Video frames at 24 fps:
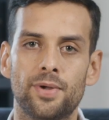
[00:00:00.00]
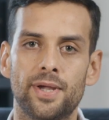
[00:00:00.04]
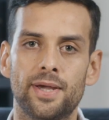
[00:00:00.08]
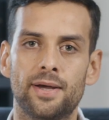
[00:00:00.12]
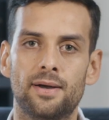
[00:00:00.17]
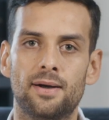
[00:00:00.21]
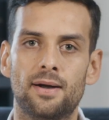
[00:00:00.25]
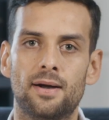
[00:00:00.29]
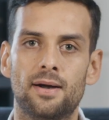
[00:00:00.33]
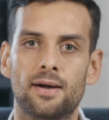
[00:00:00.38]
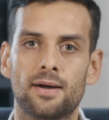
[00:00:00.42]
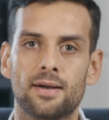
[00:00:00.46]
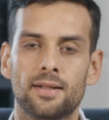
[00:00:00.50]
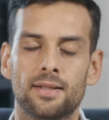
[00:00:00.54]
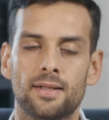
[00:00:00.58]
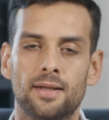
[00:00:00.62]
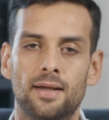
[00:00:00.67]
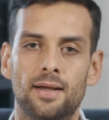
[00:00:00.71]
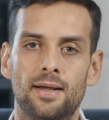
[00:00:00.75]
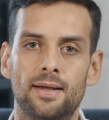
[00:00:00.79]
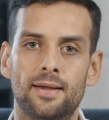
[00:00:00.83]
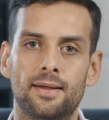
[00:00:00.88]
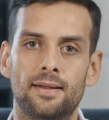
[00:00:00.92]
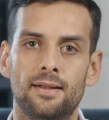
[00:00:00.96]
we are
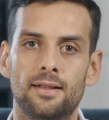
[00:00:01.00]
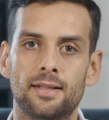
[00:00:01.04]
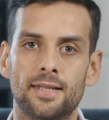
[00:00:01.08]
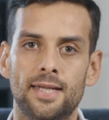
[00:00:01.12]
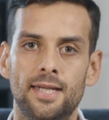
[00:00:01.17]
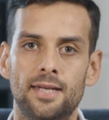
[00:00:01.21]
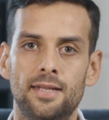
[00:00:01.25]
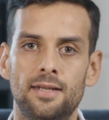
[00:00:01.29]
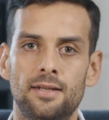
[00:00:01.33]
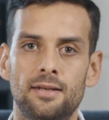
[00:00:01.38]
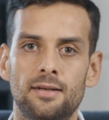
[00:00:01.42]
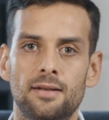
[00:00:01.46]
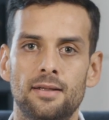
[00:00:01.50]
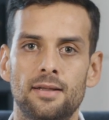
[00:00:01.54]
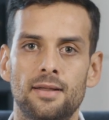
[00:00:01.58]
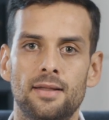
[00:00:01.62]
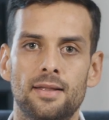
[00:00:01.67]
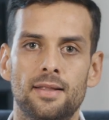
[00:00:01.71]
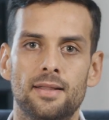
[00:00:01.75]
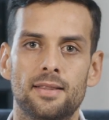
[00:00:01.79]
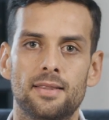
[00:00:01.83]
uh, leading